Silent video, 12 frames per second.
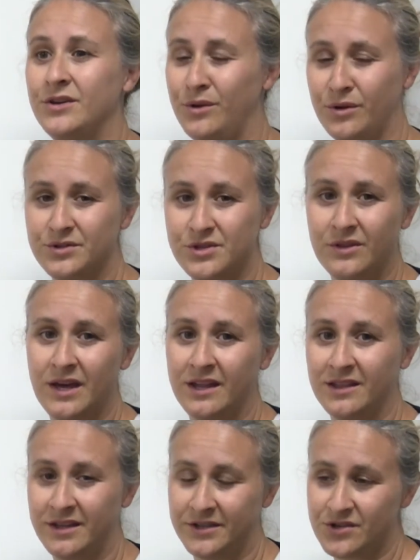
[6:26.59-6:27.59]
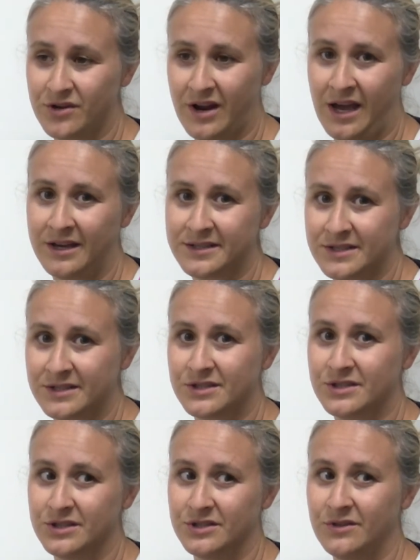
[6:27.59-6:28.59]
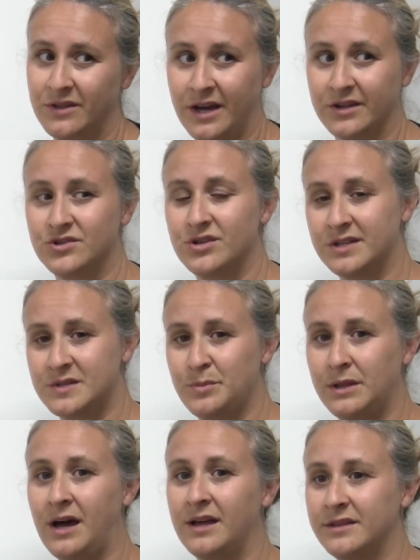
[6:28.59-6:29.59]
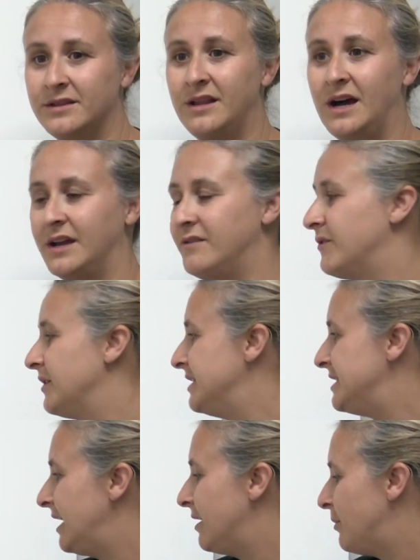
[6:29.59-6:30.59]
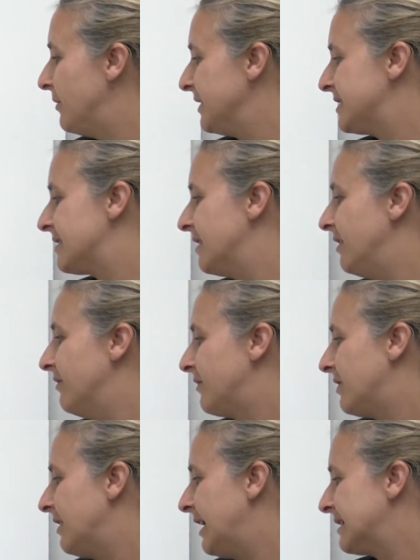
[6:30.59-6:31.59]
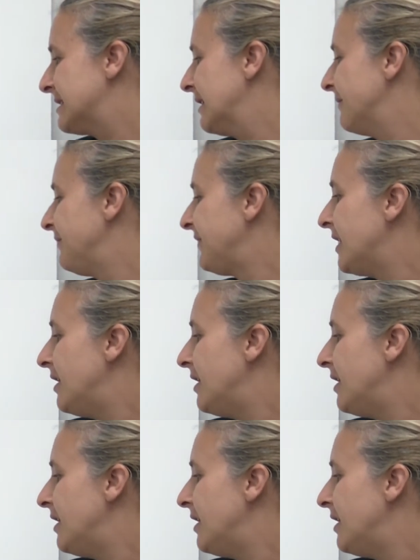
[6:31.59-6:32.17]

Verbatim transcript: You don't do that unless you're asked to do that. Just plot the line for the data points that you've collected.